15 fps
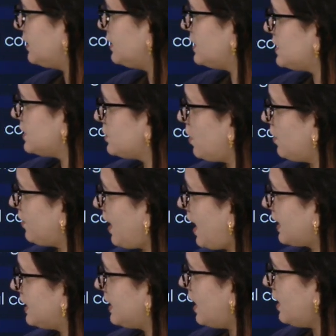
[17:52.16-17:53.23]
This is your
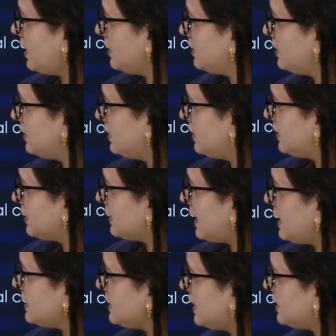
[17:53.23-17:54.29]
trachea.
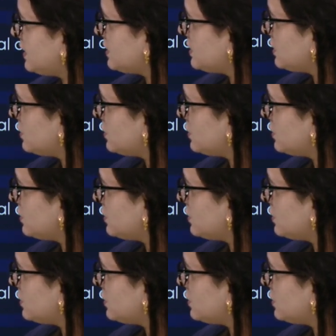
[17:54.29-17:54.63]
Yes, and this